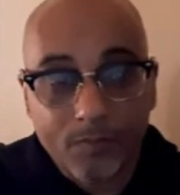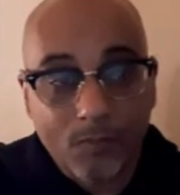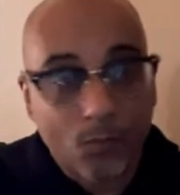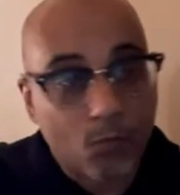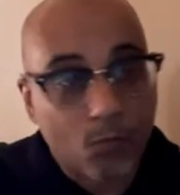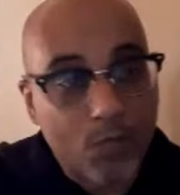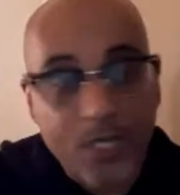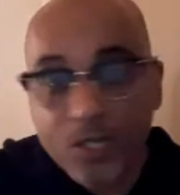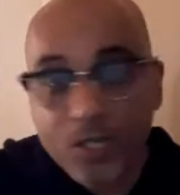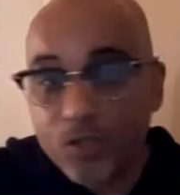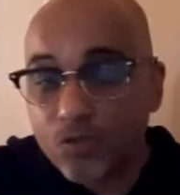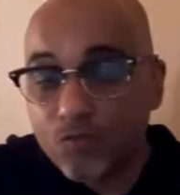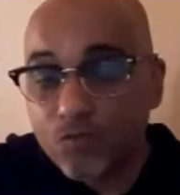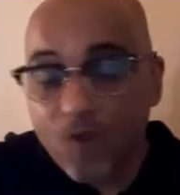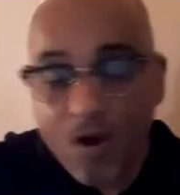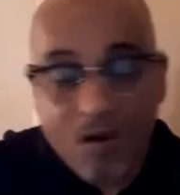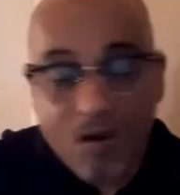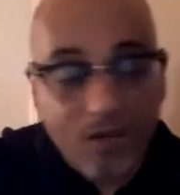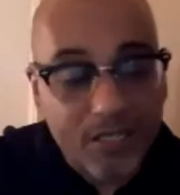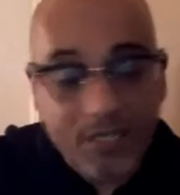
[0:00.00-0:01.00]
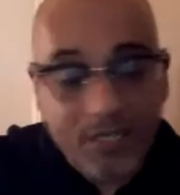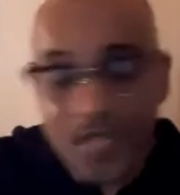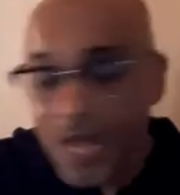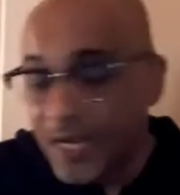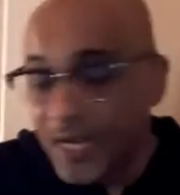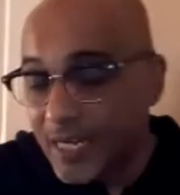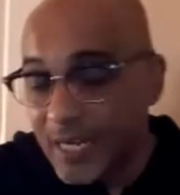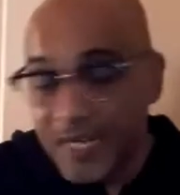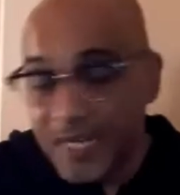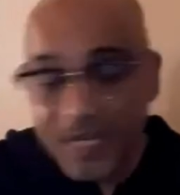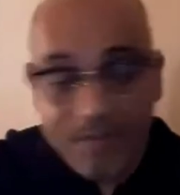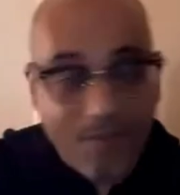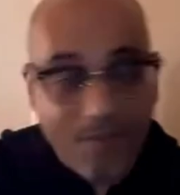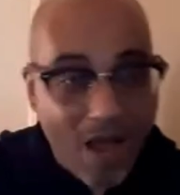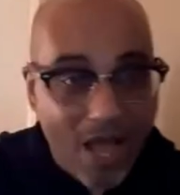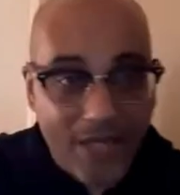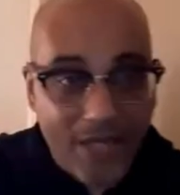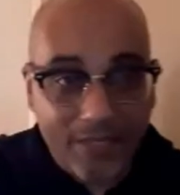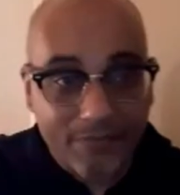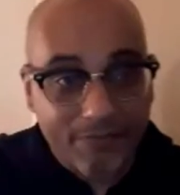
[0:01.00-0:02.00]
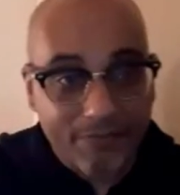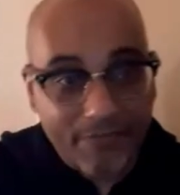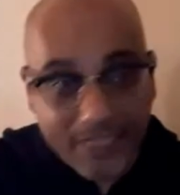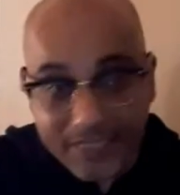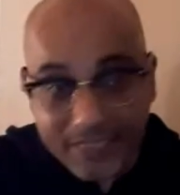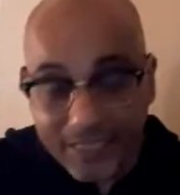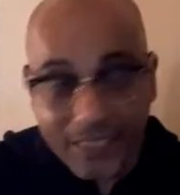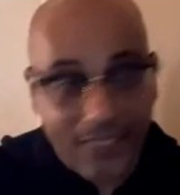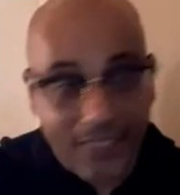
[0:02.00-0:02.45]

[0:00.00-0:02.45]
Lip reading: We the strongest out of anybody, physically.